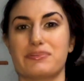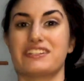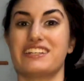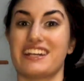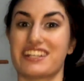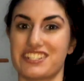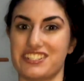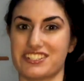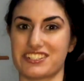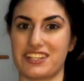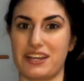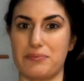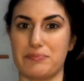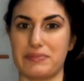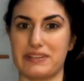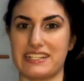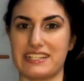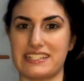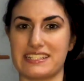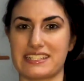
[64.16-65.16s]
production
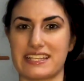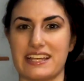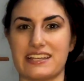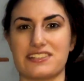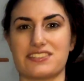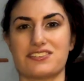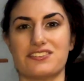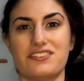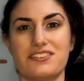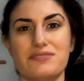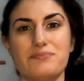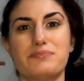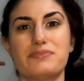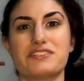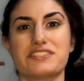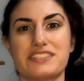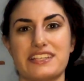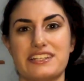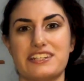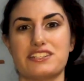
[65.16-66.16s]
companies get a certain
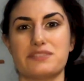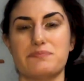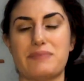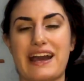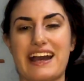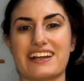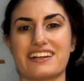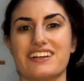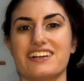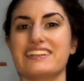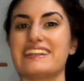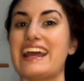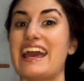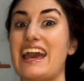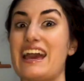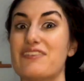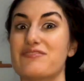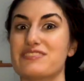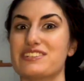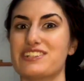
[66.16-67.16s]
percentage back on
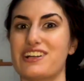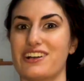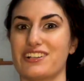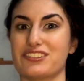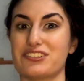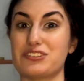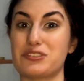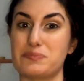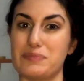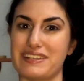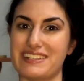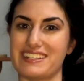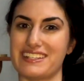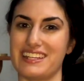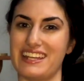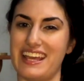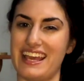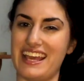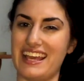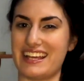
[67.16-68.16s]
every dollar spent.
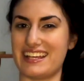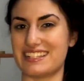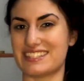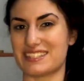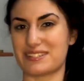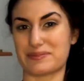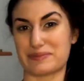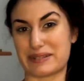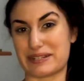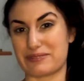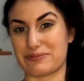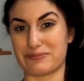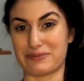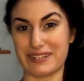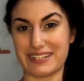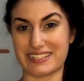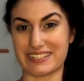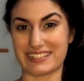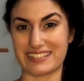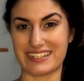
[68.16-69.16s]
It's a
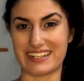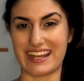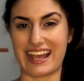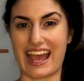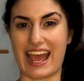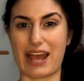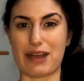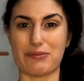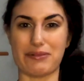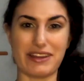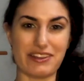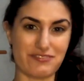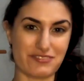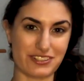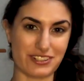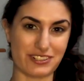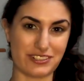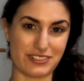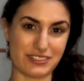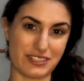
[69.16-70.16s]
win-win.
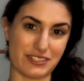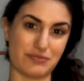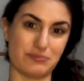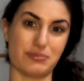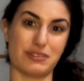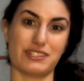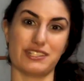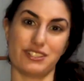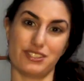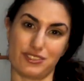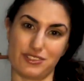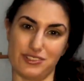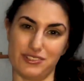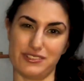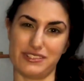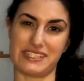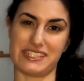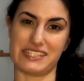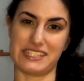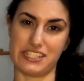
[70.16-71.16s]
However, the political
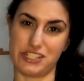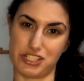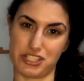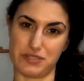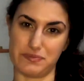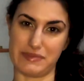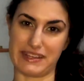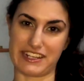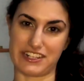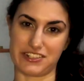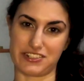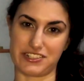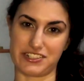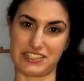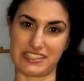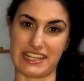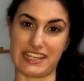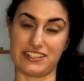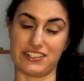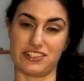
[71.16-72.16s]
decision makers
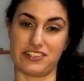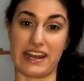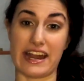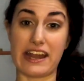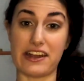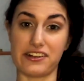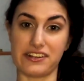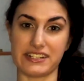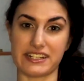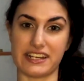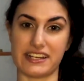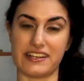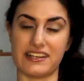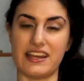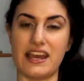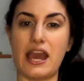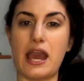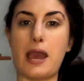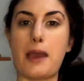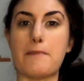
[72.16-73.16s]
in your area
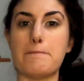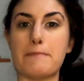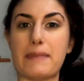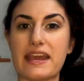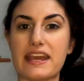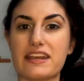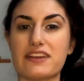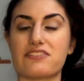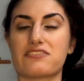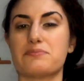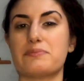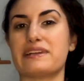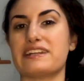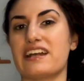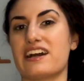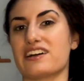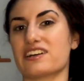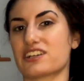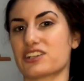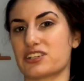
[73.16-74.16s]
may or may
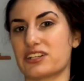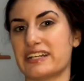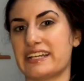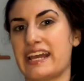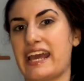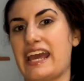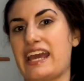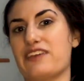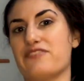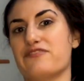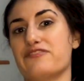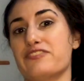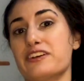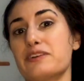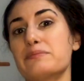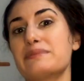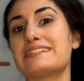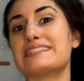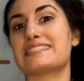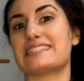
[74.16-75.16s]
not agree a film
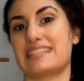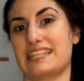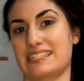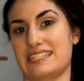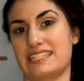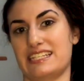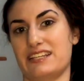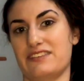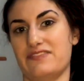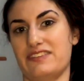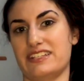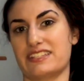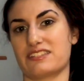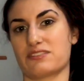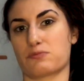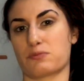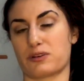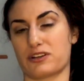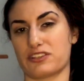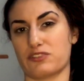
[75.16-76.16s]
incentive is a
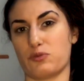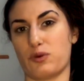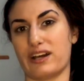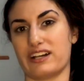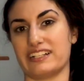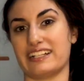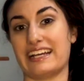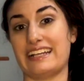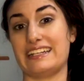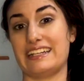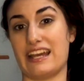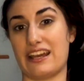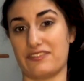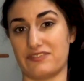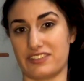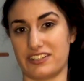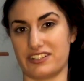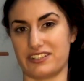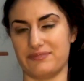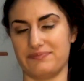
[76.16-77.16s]
worthwhile
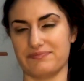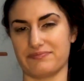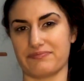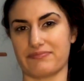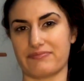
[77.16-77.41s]
endeavor.